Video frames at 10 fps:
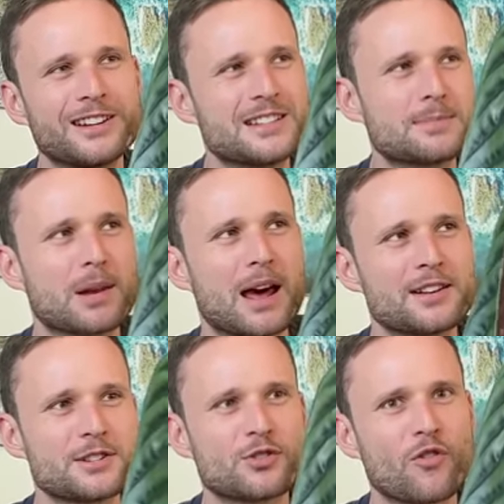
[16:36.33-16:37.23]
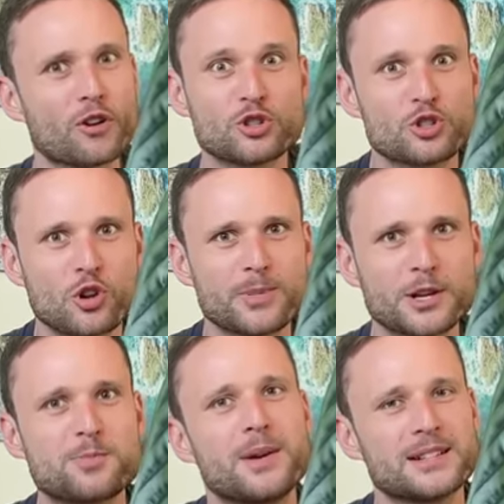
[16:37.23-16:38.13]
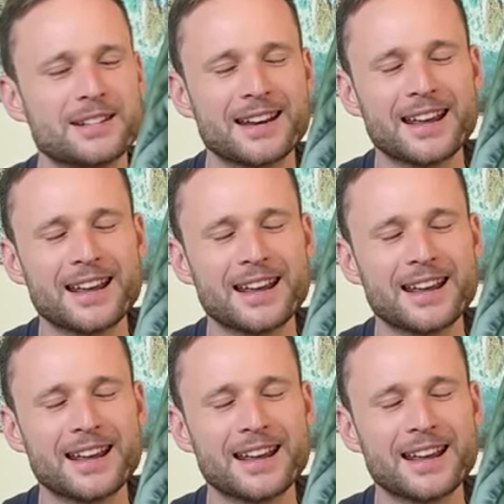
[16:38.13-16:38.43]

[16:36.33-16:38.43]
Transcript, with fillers: this plant is growing so much better than